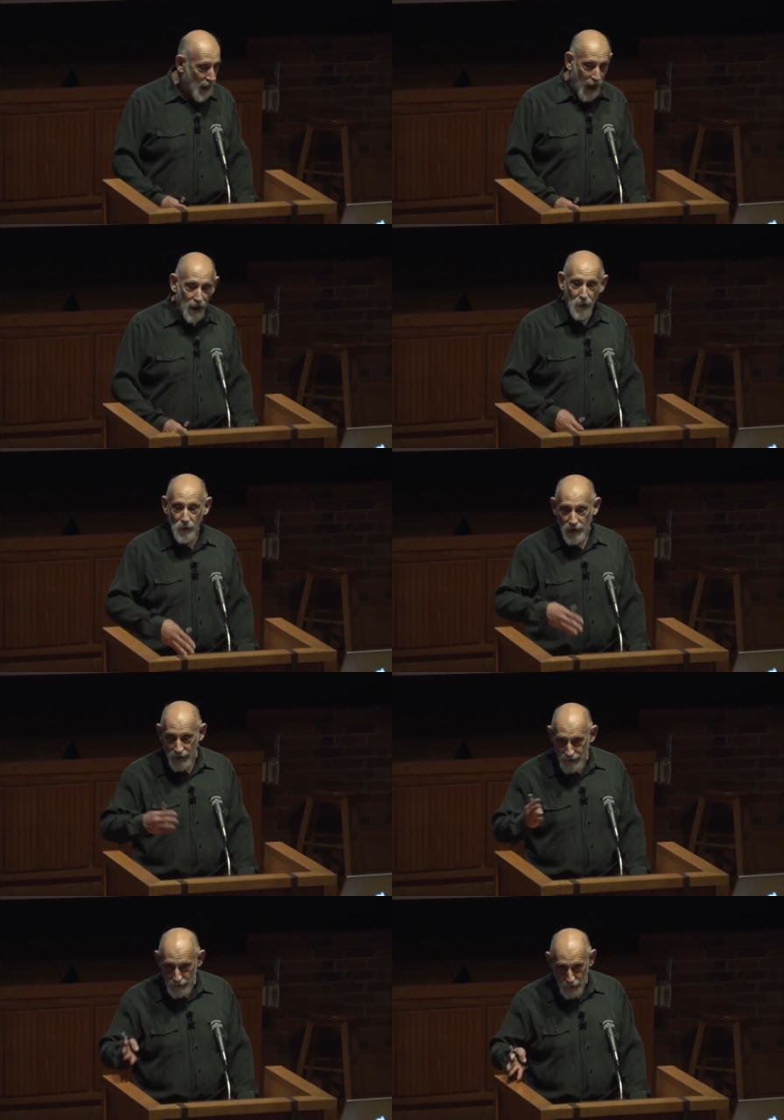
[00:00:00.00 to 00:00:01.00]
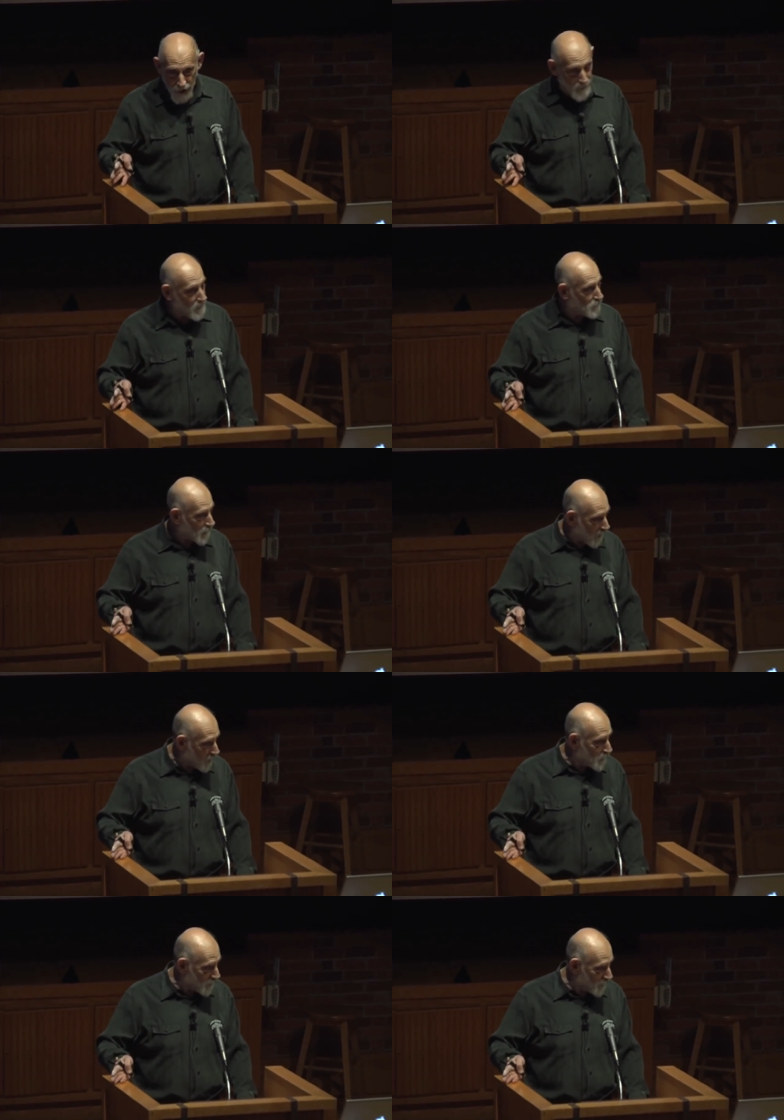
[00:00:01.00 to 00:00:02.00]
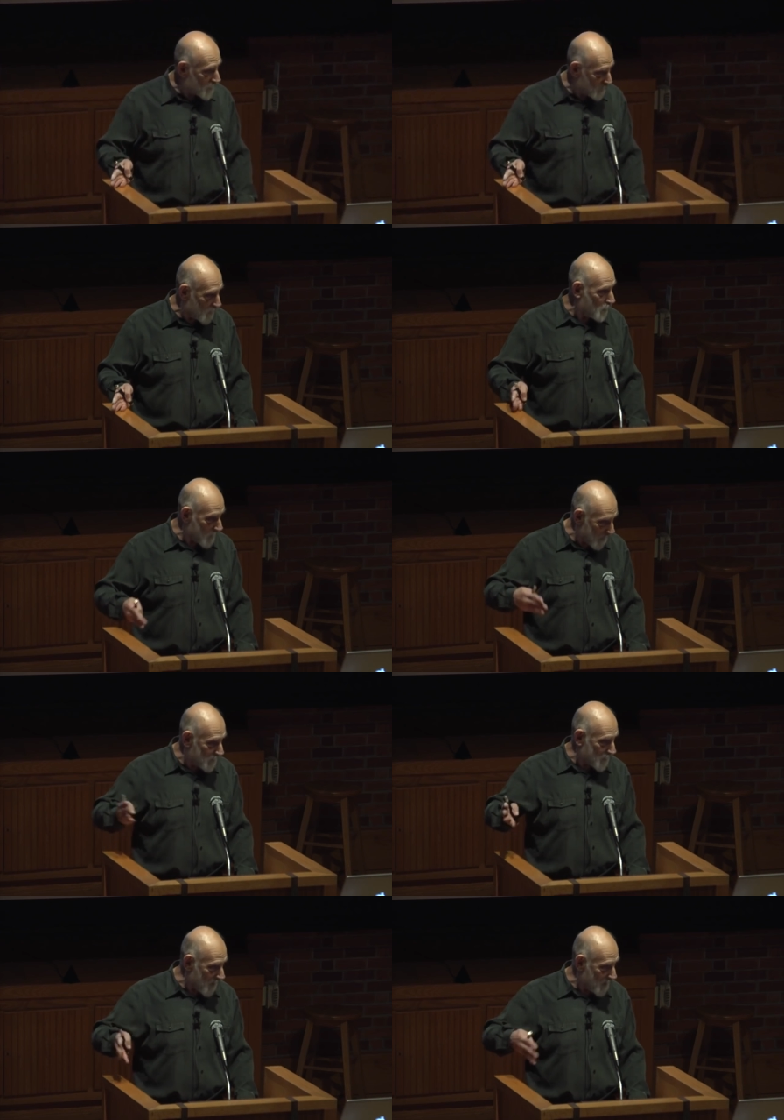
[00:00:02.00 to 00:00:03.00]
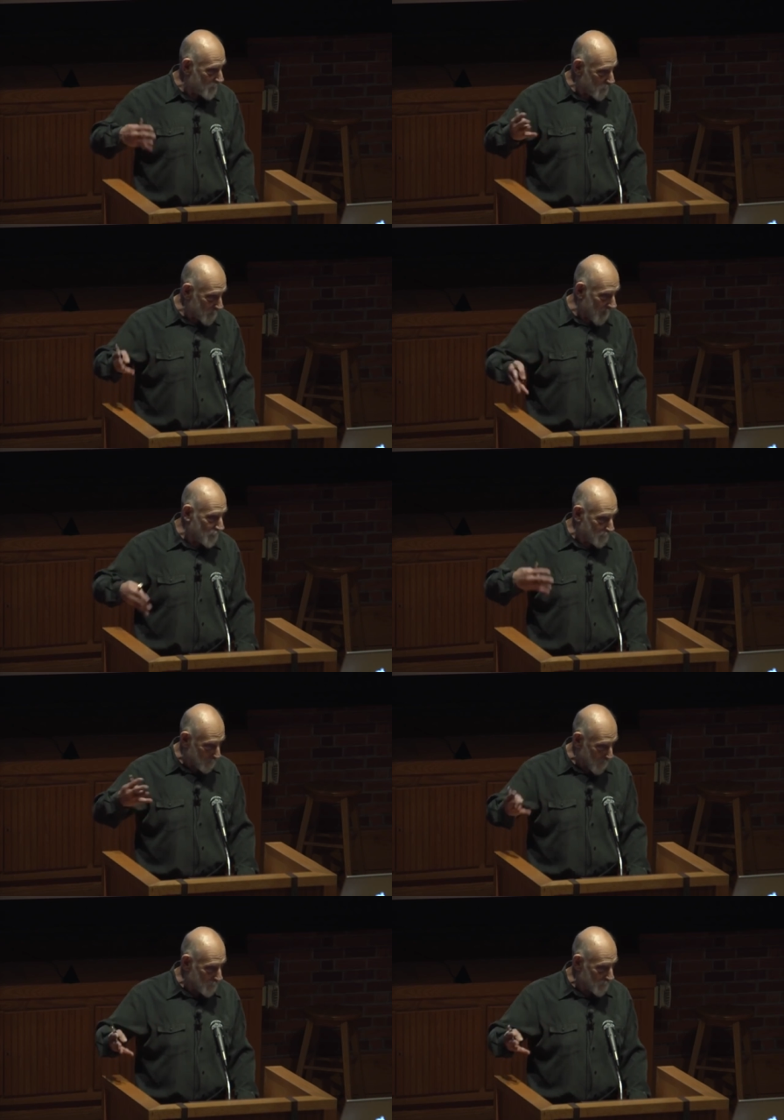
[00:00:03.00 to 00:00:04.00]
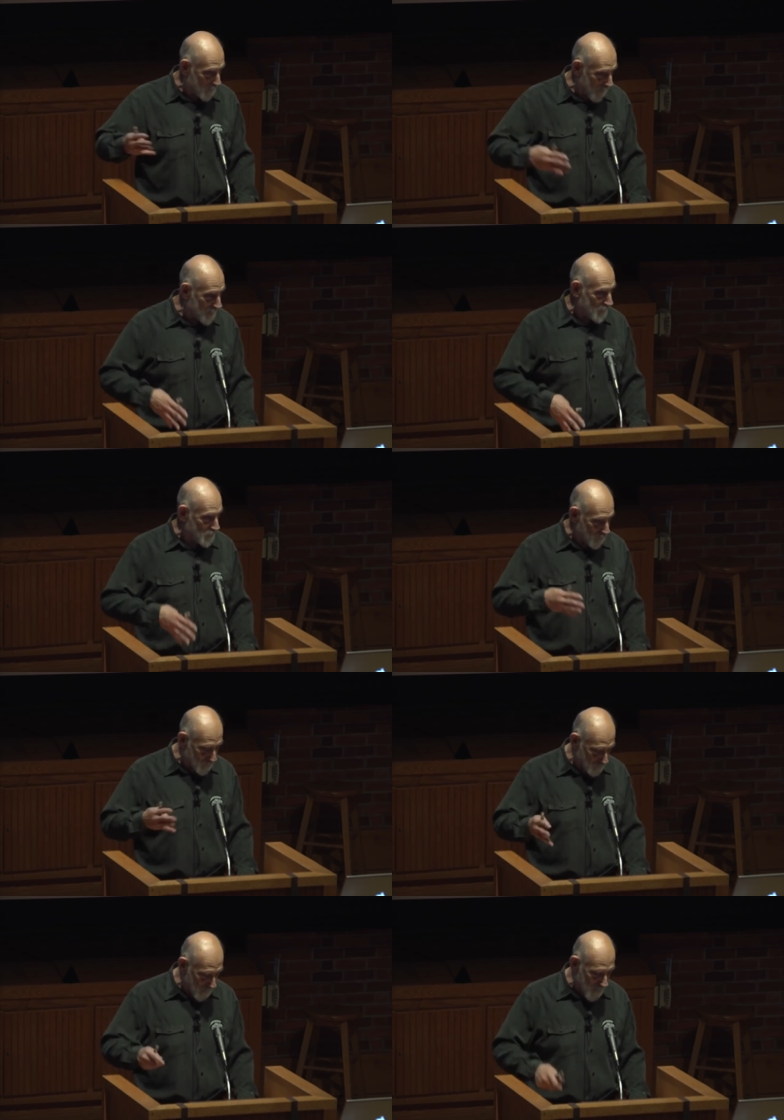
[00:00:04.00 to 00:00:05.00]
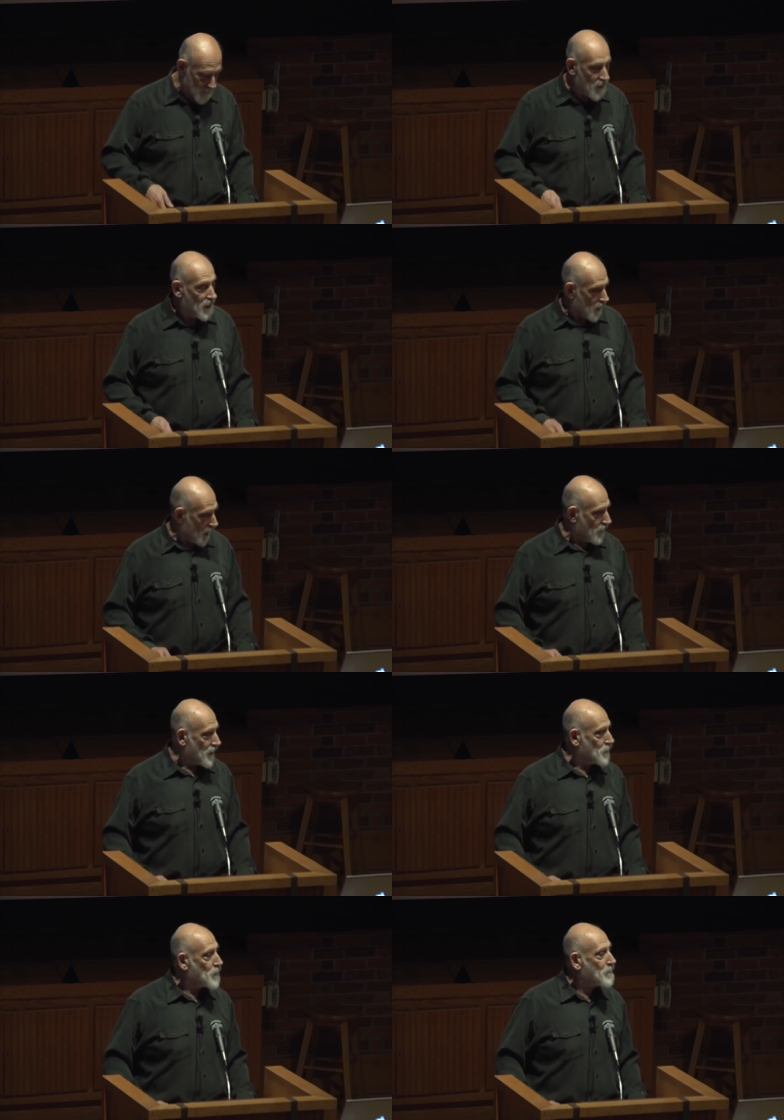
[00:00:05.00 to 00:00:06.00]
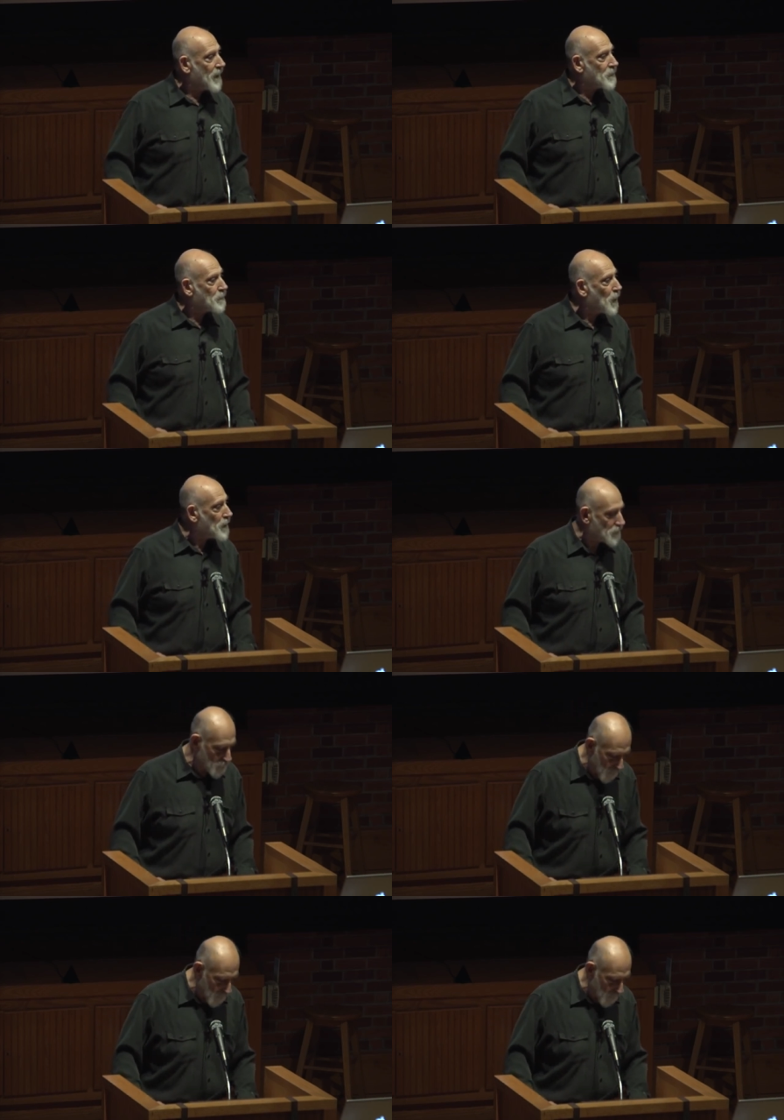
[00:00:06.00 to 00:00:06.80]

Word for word: now and the time of recurrences or whatever time it will take for people to get these things straight? I rather suspect surprises